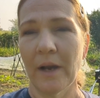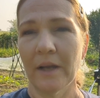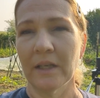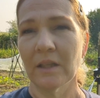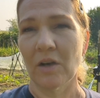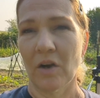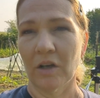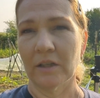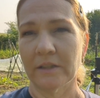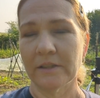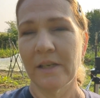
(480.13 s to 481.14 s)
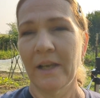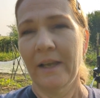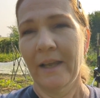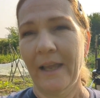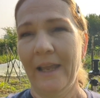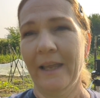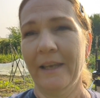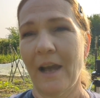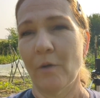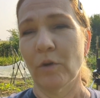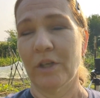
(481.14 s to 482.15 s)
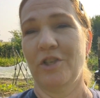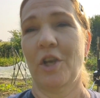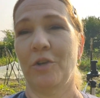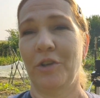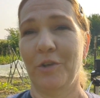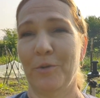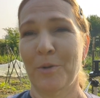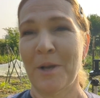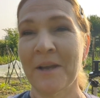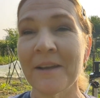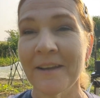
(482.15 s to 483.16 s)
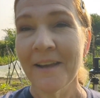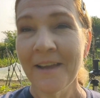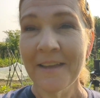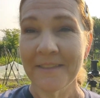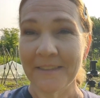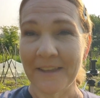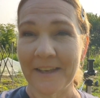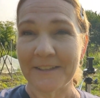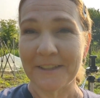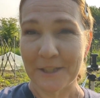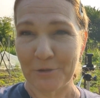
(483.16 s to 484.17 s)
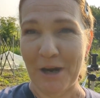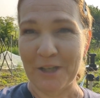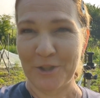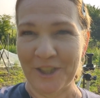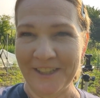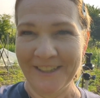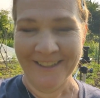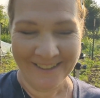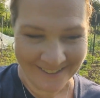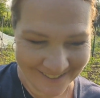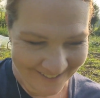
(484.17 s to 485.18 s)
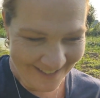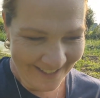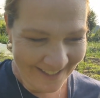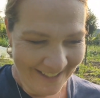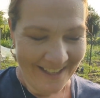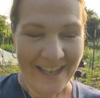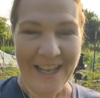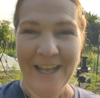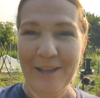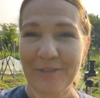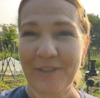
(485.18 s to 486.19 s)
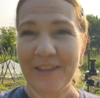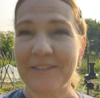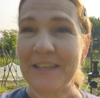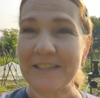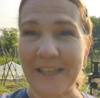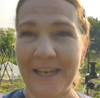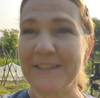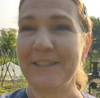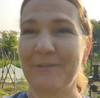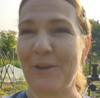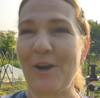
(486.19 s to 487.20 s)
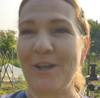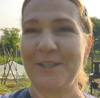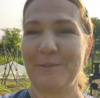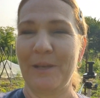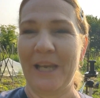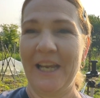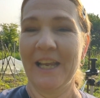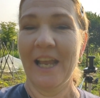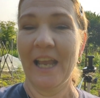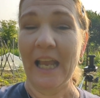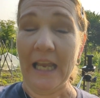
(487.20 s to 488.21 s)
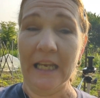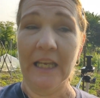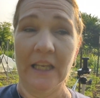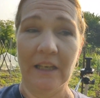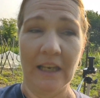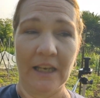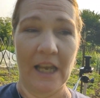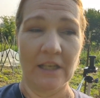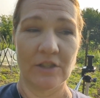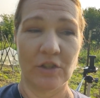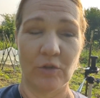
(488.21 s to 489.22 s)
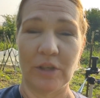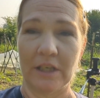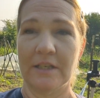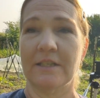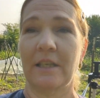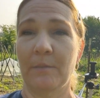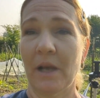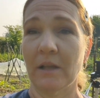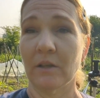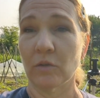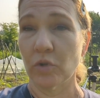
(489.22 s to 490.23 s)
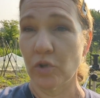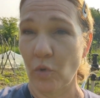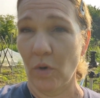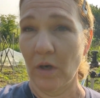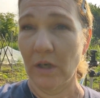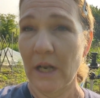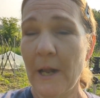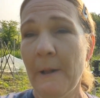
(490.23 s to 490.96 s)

we're out in the garden, and I want to show you the destruction that these ants have caused me. And in case you didn't see my little short,